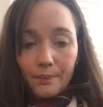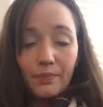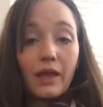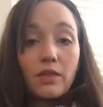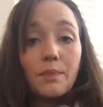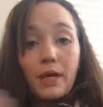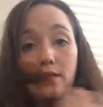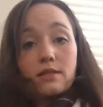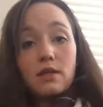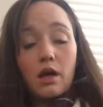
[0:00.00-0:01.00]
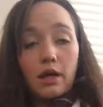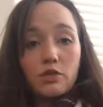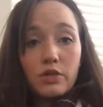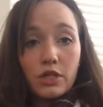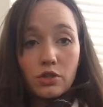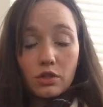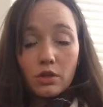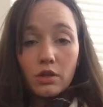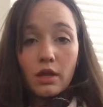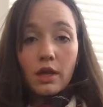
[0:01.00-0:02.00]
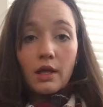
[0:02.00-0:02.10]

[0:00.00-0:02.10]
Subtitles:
like the buttons on a traditional